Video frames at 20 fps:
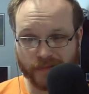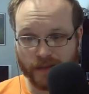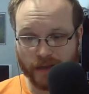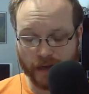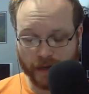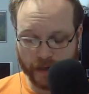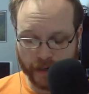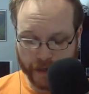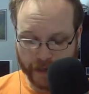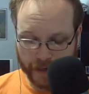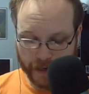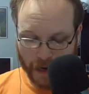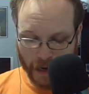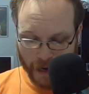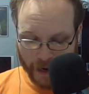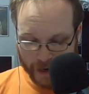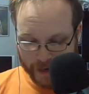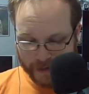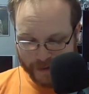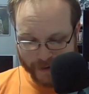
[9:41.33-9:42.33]
again,
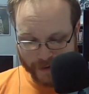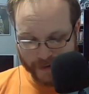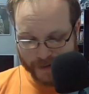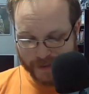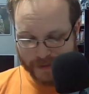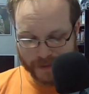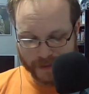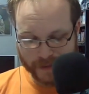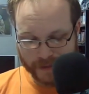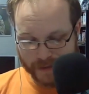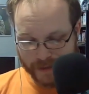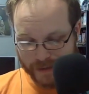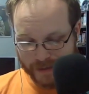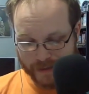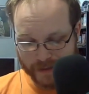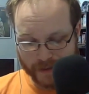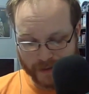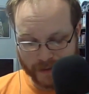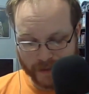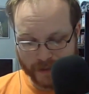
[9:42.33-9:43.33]
I honestly
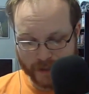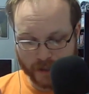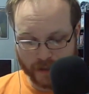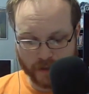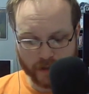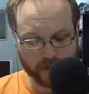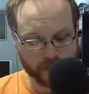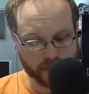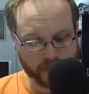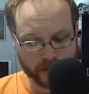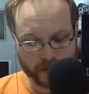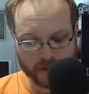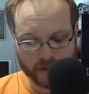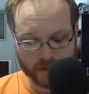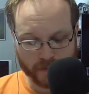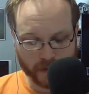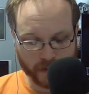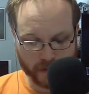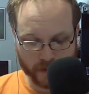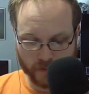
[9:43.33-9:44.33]
think, yeah, they should go with
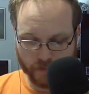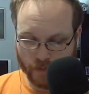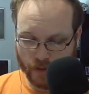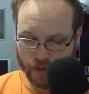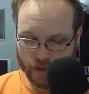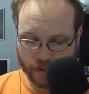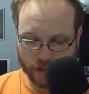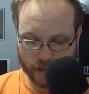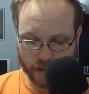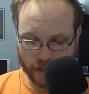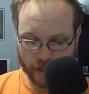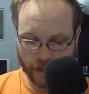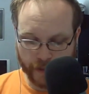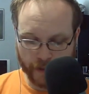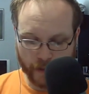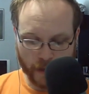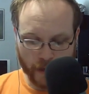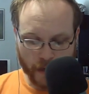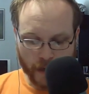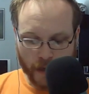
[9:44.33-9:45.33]
Spencer Martin
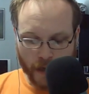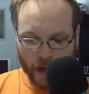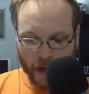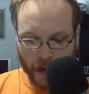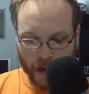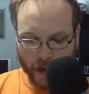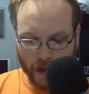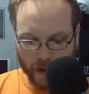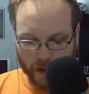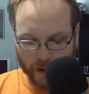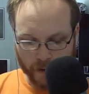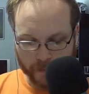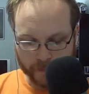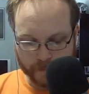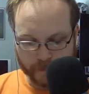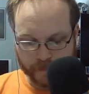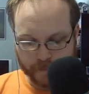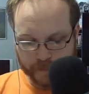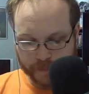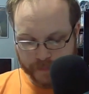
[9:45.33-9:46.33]
tonight.
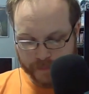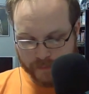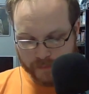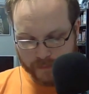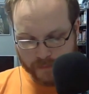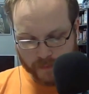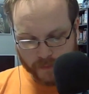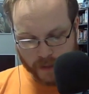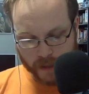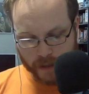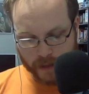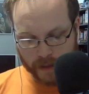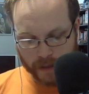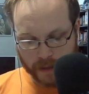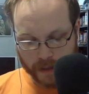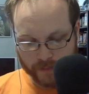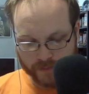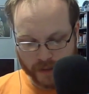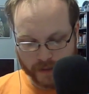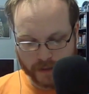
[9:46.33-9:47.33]

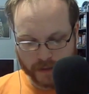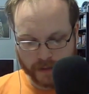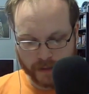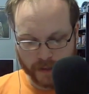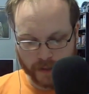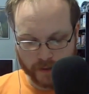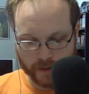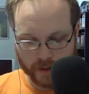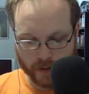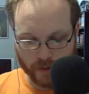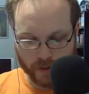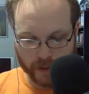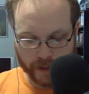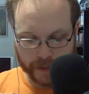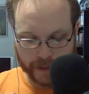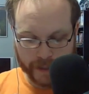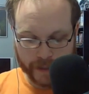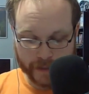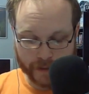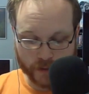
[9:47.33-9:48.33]
Obviously, you know, going
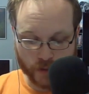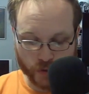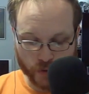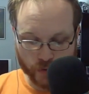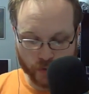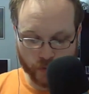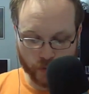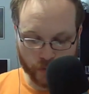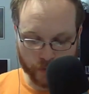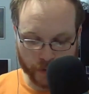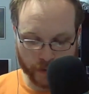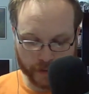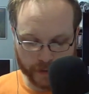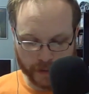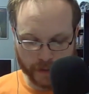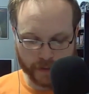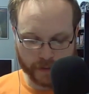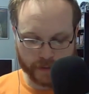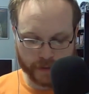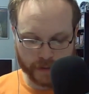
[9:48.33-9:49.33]
into
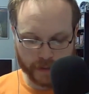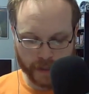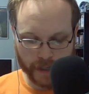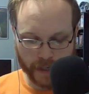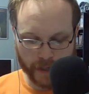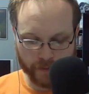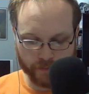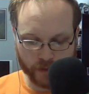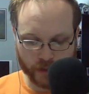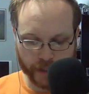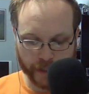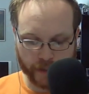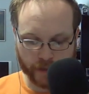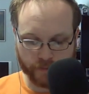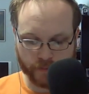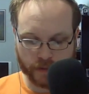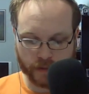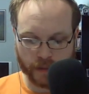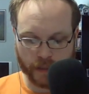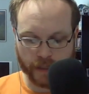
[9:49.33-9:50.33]
this game,
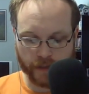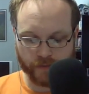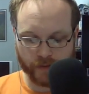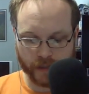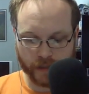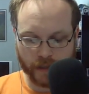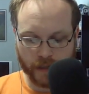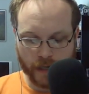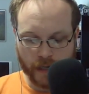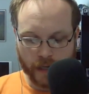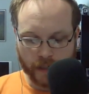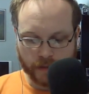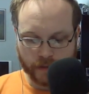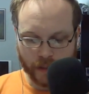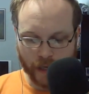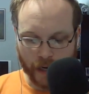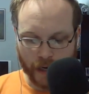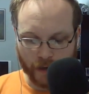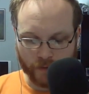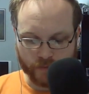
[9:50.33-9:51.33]
Jacob Slavin is
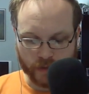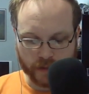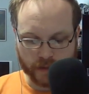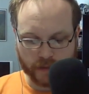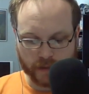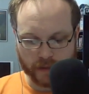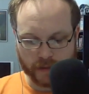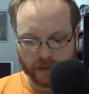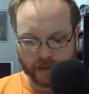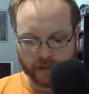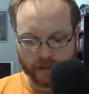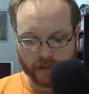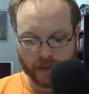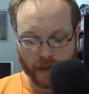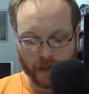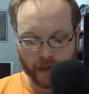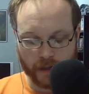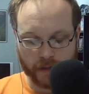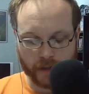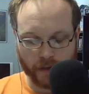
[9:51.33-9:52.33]
obviously
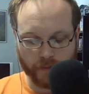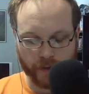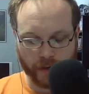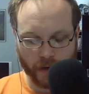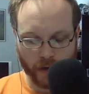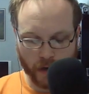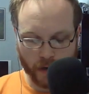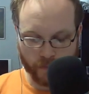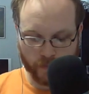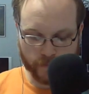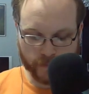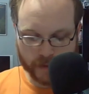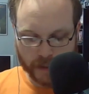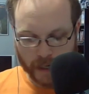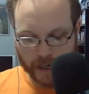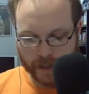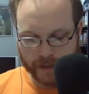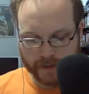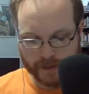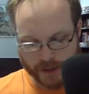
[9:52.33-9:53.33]
coming off of
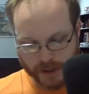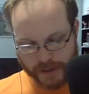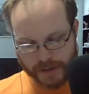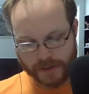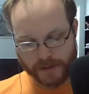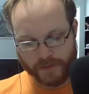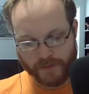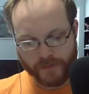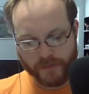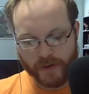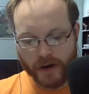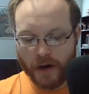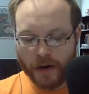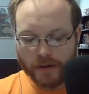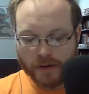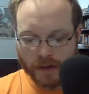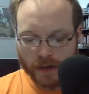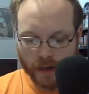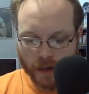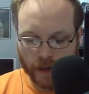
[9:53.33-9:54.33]
tying Justin
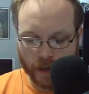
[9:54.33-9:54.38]
Falk